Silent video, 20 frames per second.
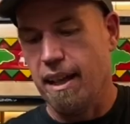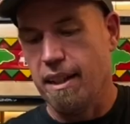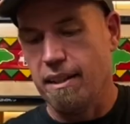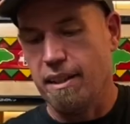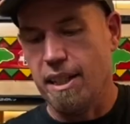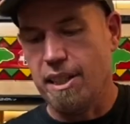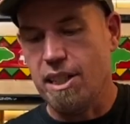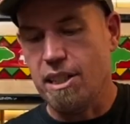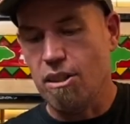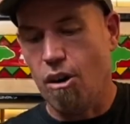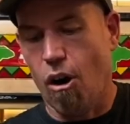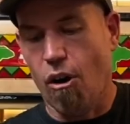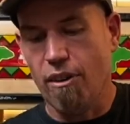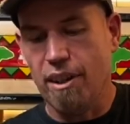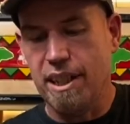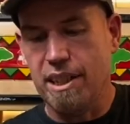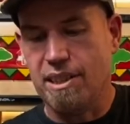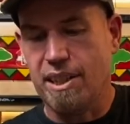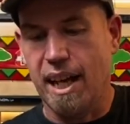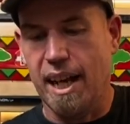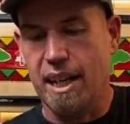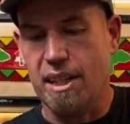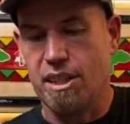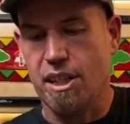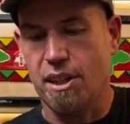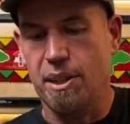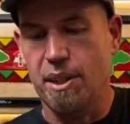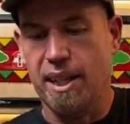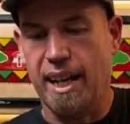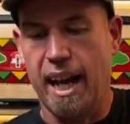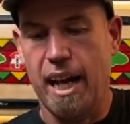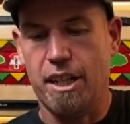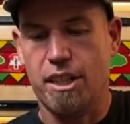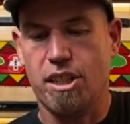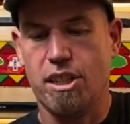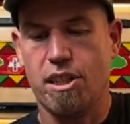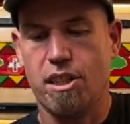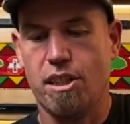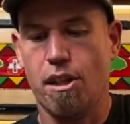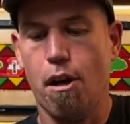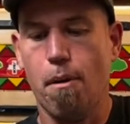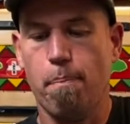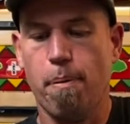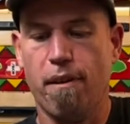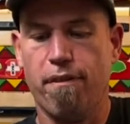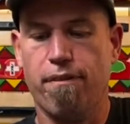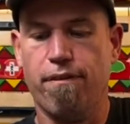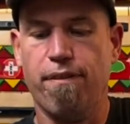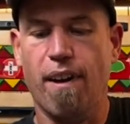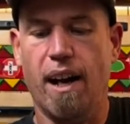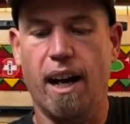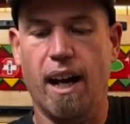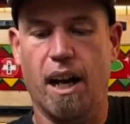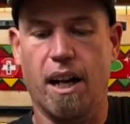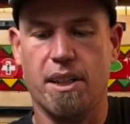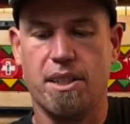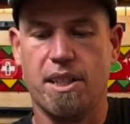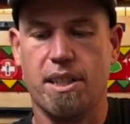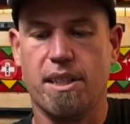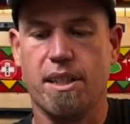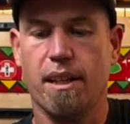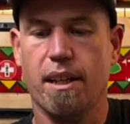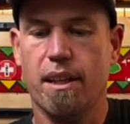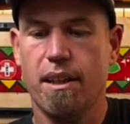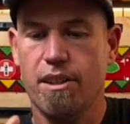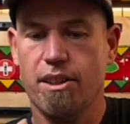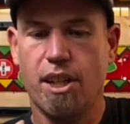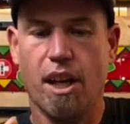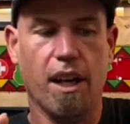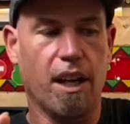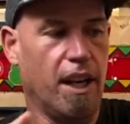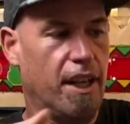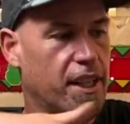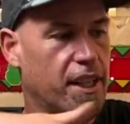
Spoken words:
This is orientated so you get a super fast turn,